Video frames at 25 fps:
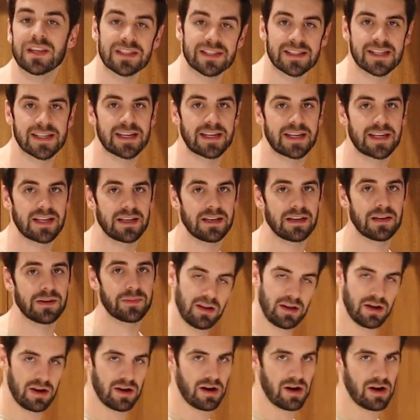this thing in
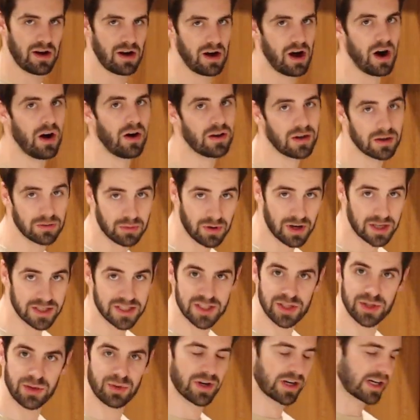all at
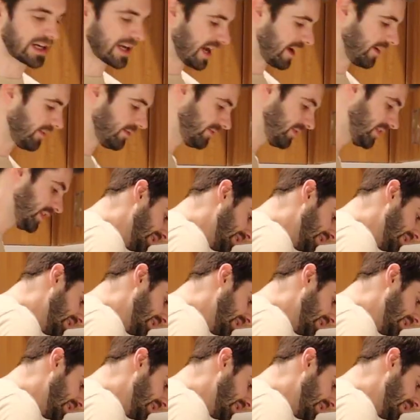once. You want to kind of